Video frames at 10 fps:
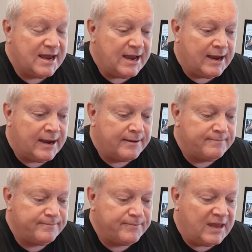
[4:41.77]

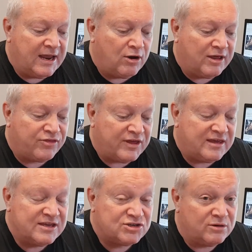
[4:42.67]
And I think
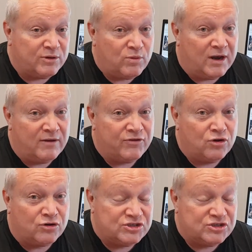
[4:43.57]
he's going to be well over the odds.